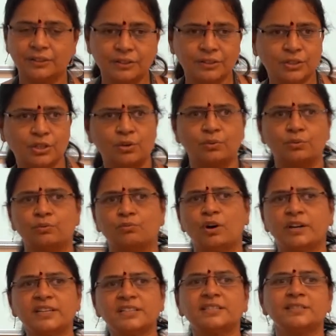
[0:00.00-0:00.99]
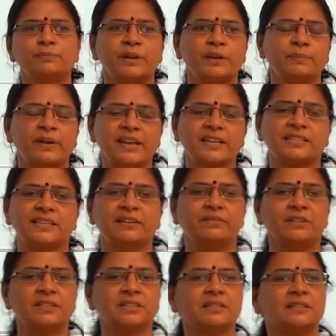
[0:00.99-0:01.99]
So what is meant by a
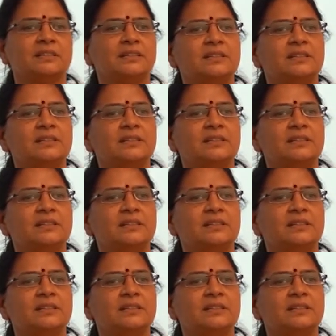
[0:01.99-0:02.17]
savers?